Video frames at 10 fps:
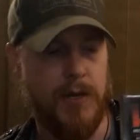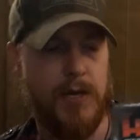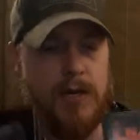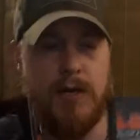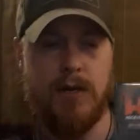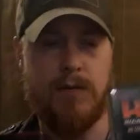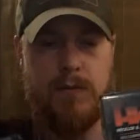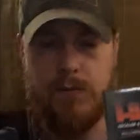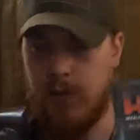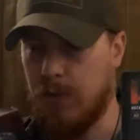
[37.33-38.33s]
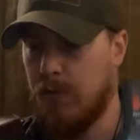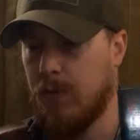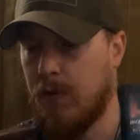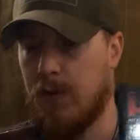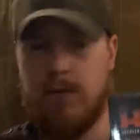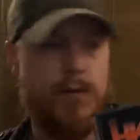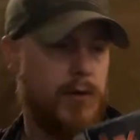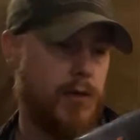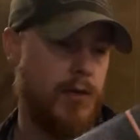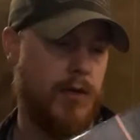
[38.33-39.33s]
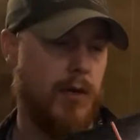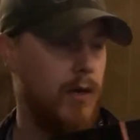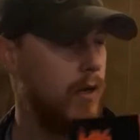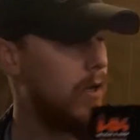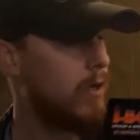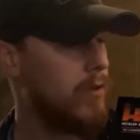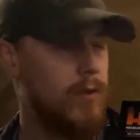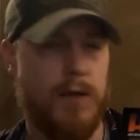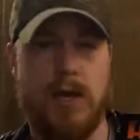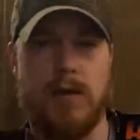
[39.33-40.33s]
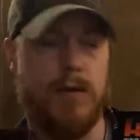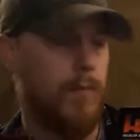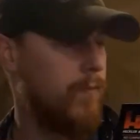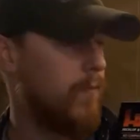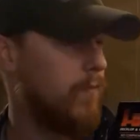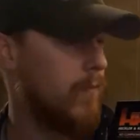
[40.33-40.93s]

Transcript: and I knew the people weren't in a rush to get them,